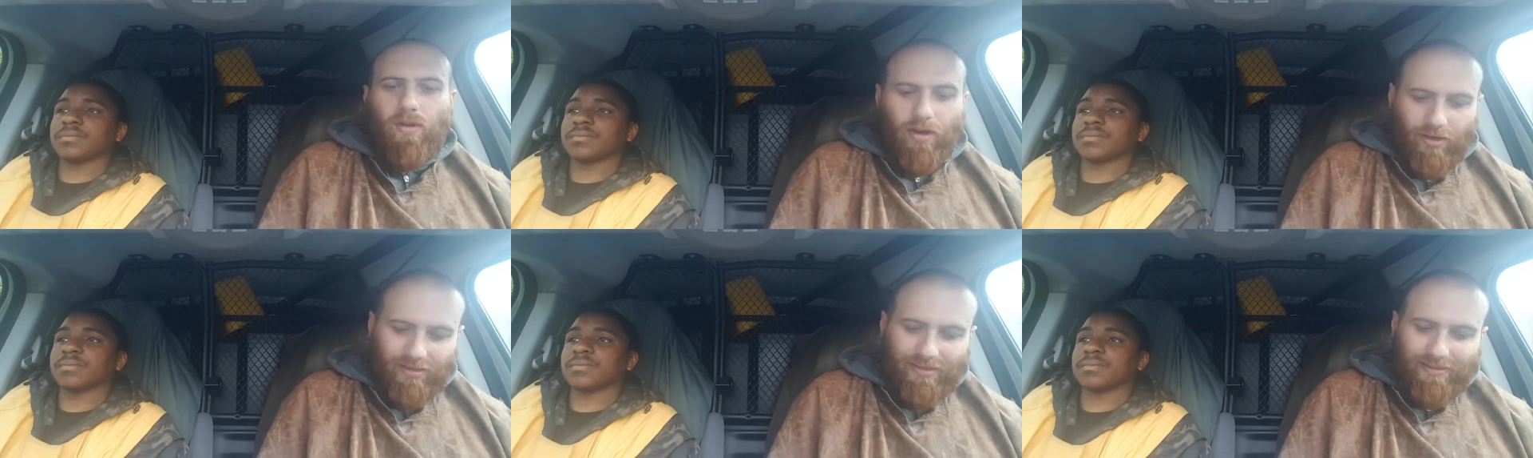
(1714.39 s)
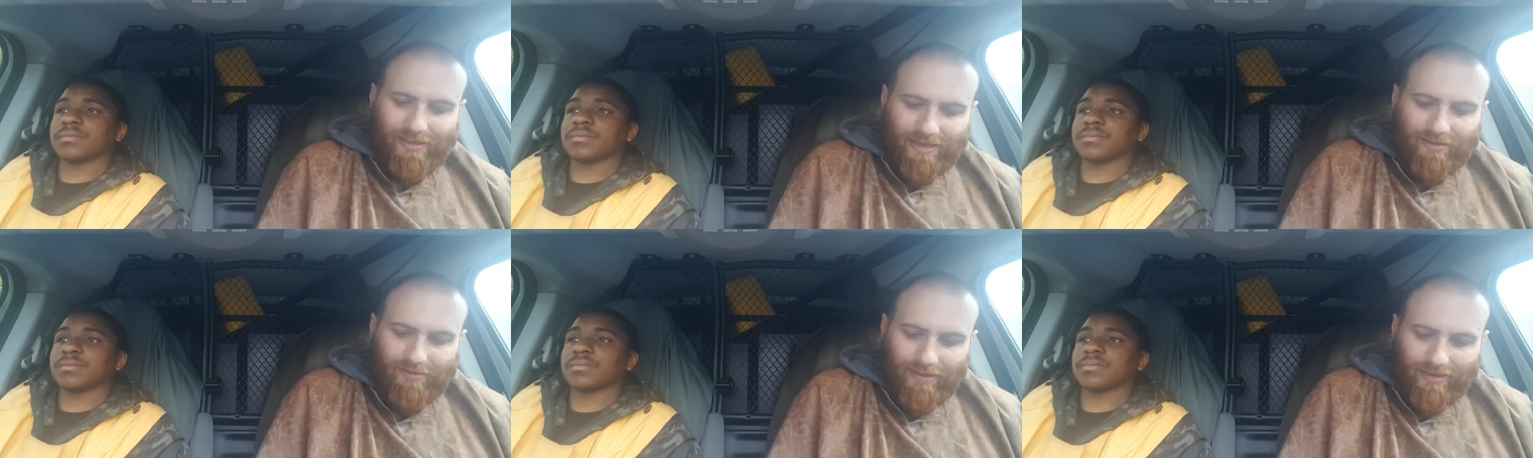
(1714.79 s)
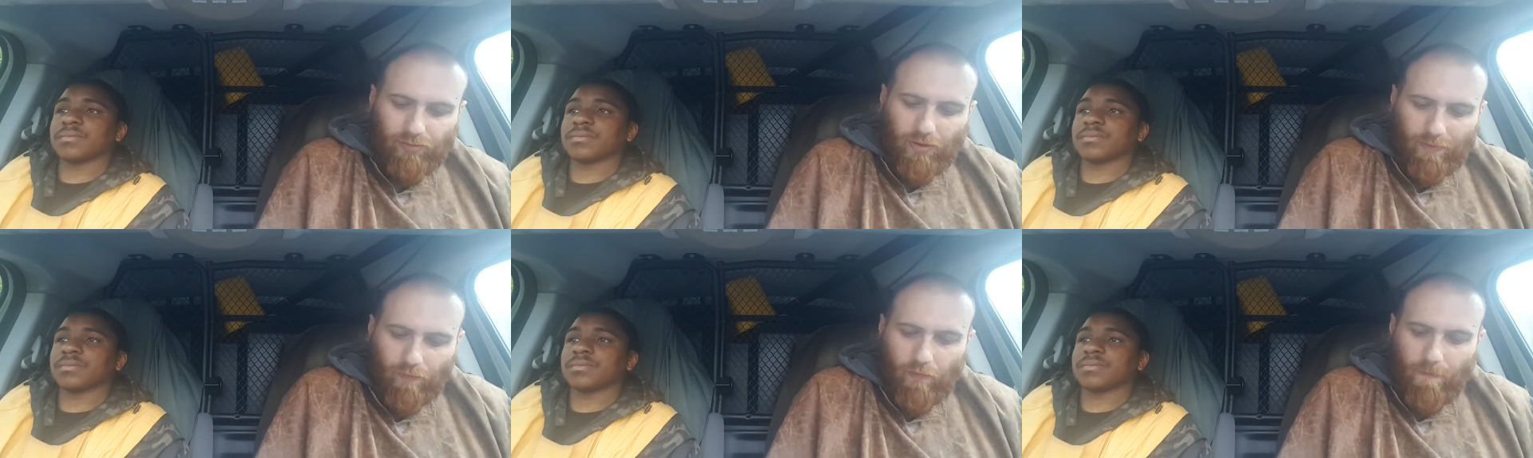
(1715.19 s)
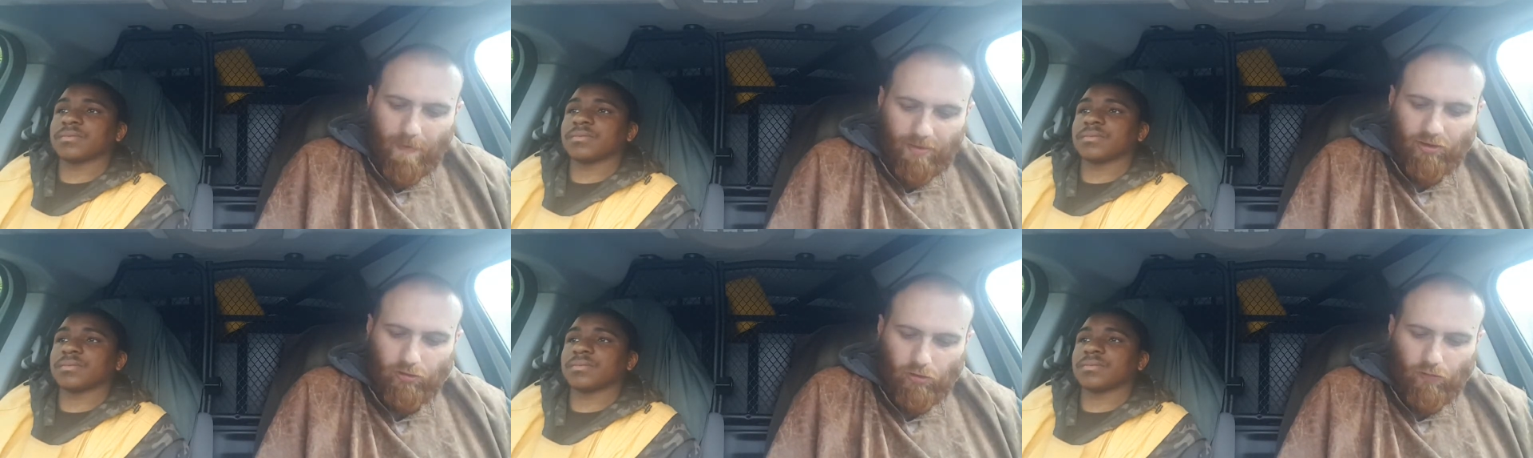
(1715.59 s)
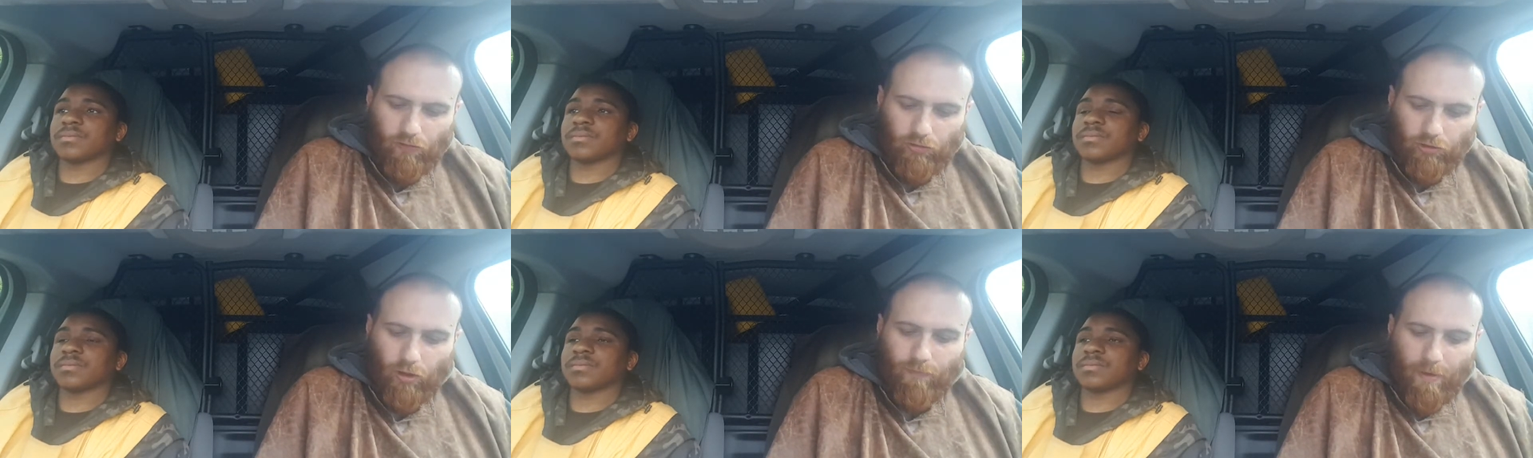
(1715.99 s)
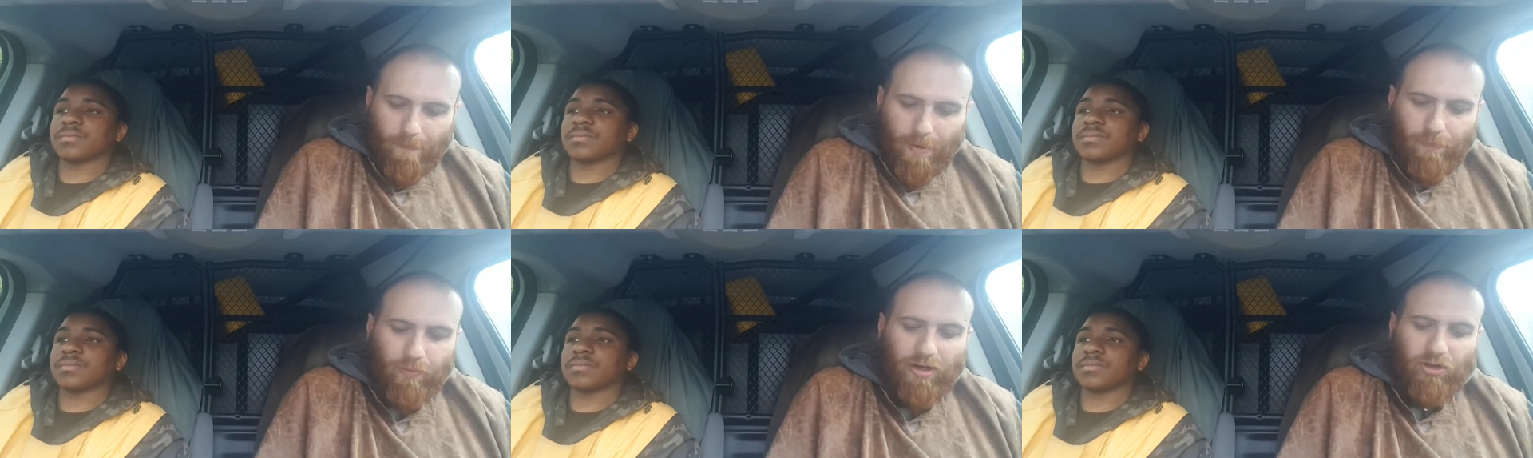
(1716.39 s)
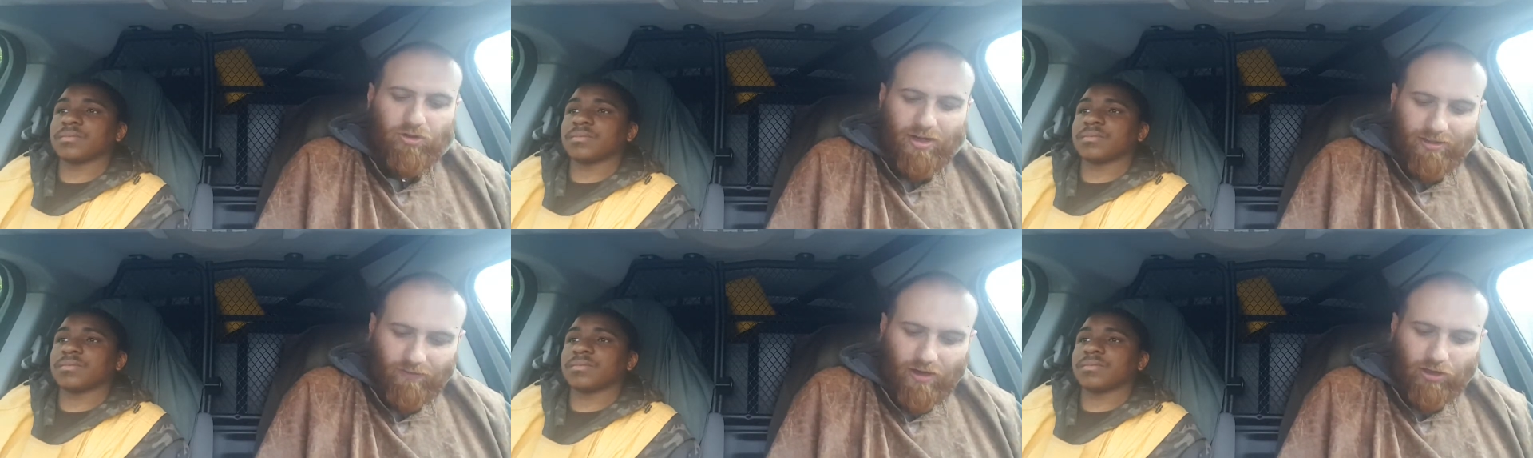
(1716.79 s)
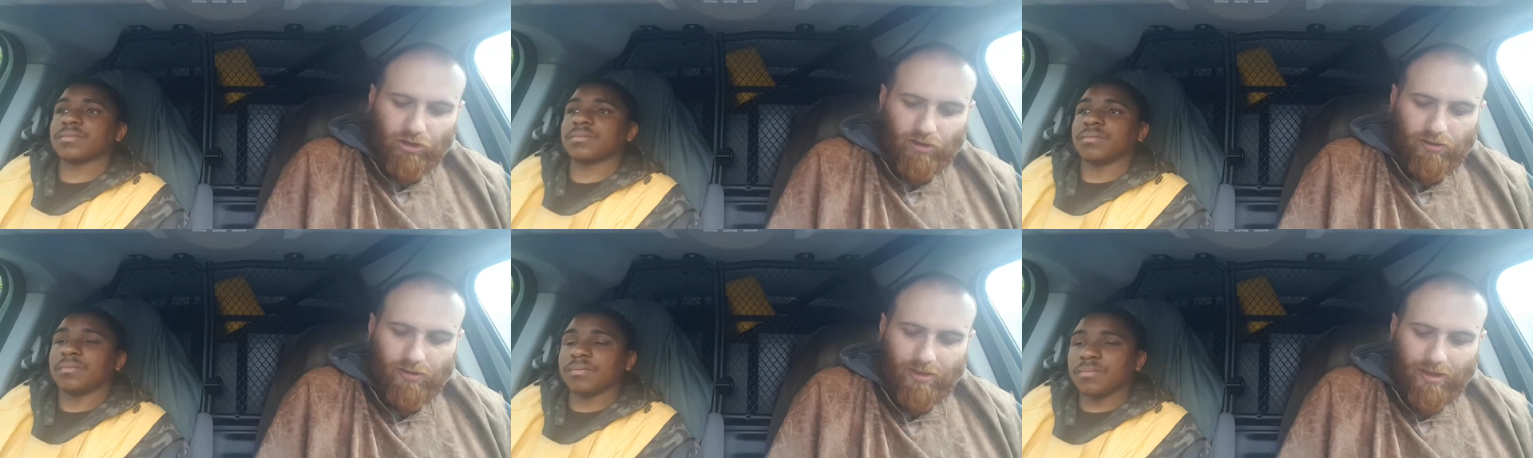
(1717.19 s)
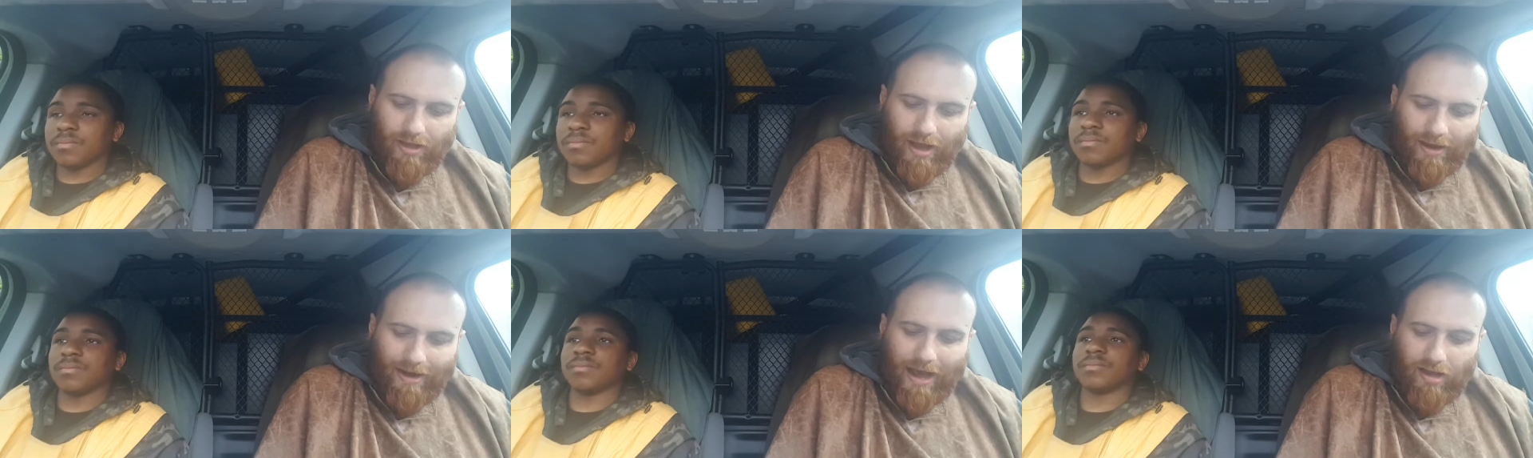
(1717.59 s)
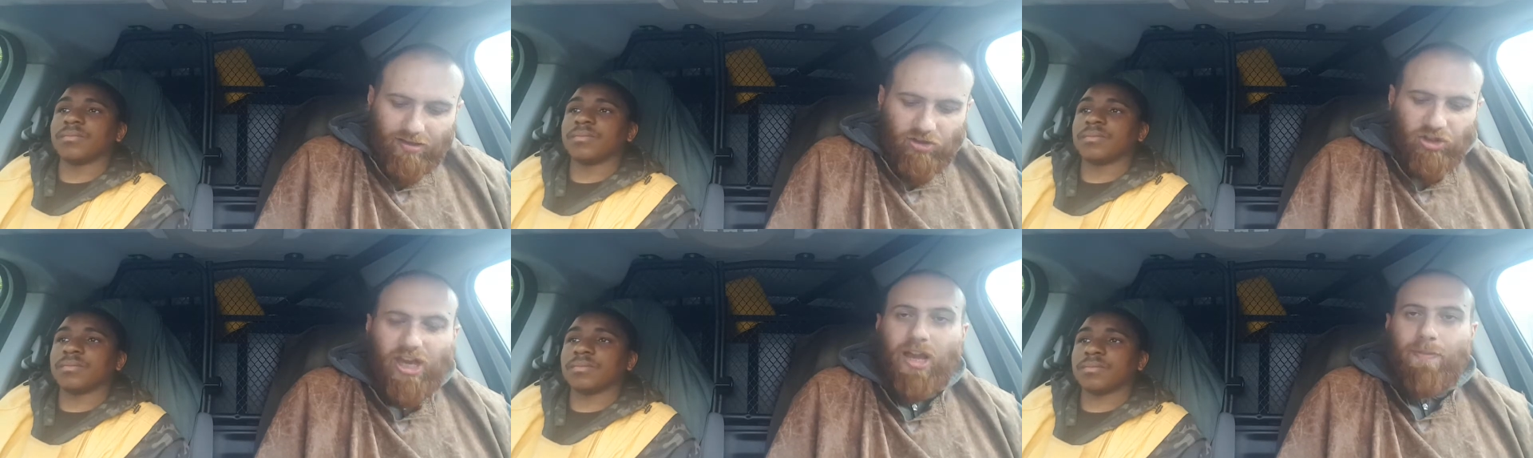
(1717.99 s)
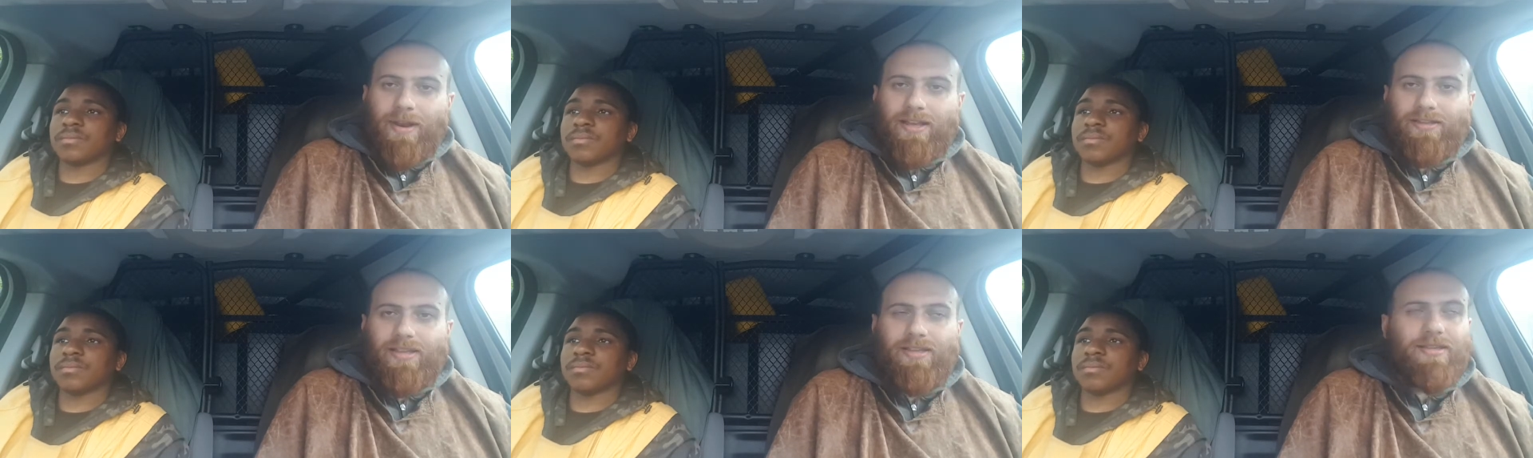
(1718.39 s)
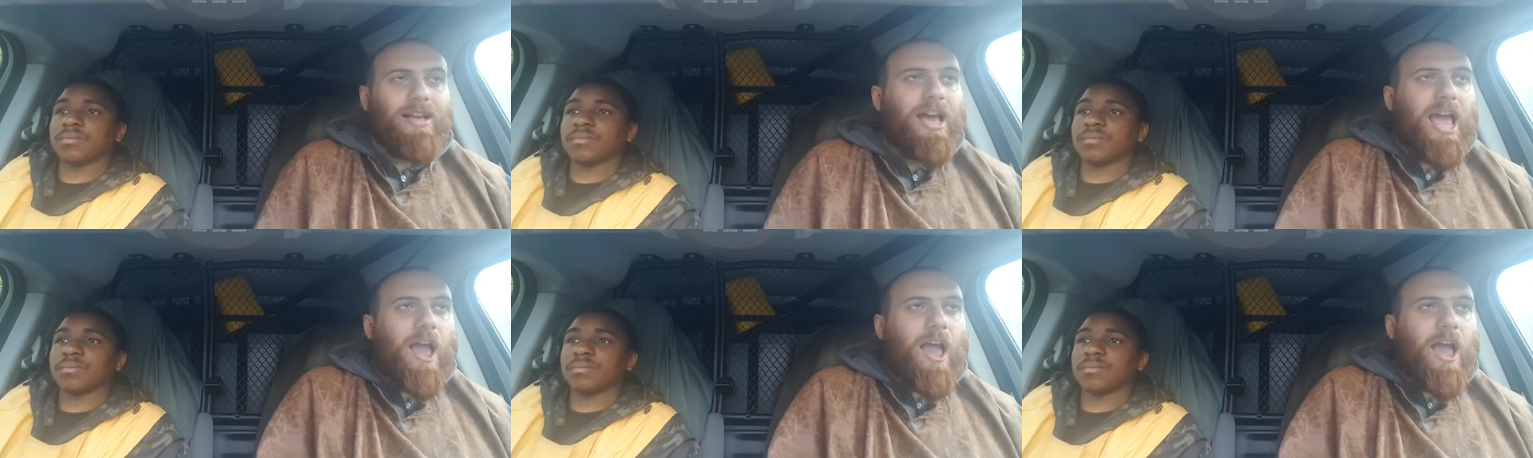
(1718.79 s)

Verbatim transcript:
Speaker 1: because it says that's what it meant to do show my people their transgression mm. and the house of Jacob their sins.